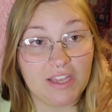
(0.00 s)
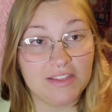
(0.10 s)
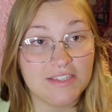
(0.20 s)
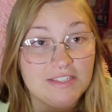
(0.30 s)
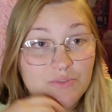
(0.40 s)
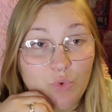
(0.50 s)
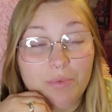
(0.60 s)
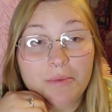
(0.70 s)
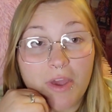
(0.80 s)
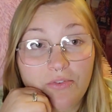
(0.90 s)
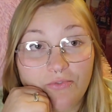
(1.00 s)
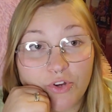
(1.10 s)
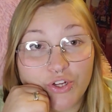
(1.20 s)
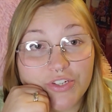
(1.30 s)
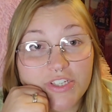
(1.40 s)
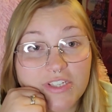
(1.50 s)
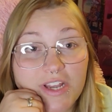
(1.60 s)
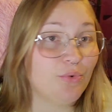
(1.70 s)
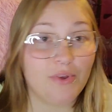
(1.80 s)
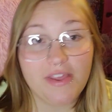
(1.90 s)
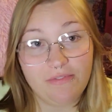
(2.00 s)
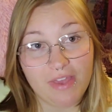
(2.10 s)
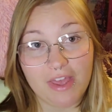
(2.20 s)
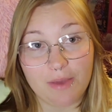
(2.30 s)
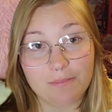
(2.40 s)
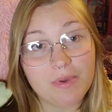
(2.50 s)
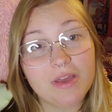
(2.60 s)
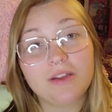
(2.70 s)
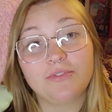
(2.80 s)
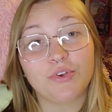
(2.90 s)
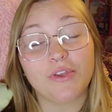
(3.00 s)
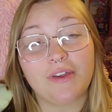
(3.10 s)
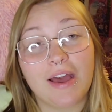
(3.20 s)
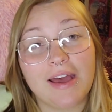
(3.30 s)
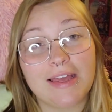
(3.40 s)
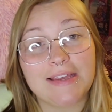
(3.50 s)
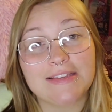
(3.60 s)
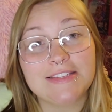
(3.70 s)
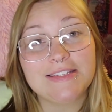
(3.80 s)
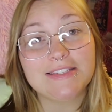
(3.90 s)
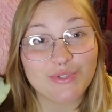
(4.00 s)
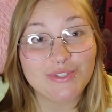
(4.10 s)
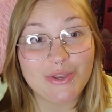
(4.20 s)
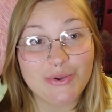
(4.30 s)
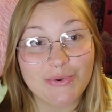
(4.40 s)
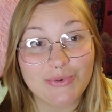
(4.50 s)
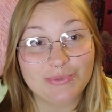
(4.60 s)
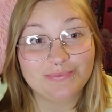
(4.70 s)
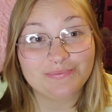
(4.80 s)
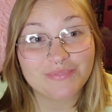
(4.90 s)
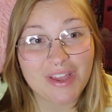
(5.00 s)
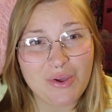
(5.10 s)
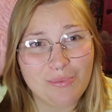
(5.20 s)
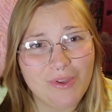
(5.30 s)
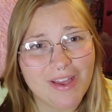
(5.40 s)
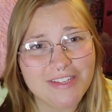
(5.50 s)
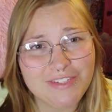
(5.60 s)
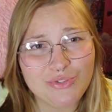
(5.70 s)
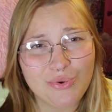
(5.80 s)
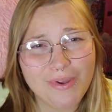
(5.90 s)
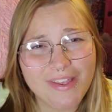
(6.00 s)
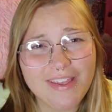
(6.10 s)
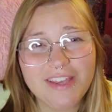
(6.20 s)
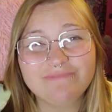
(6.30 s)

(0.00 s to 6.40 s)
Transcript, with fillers: this will be my first revamp for you guys. So I hope you guys enjoy.